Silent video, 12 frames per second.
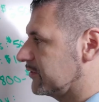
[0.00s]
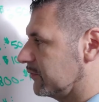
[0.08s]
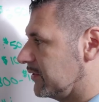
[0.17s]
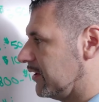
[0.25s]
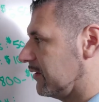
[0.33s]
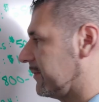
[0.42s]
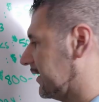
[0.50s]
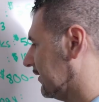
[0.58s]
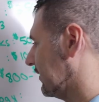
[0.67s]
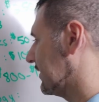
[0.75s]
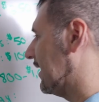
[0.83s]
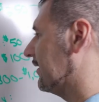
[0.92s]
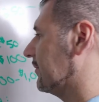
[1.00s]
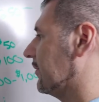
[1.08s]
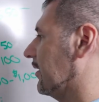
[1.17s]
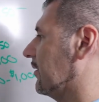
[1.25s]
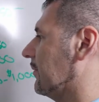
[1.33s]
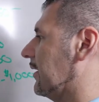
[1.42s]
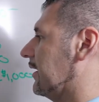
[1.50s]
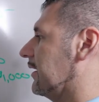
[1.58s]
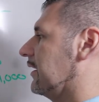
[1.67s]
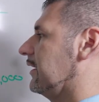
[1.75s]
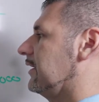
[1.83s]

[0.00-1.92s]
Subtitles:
or we automatically dial them right away,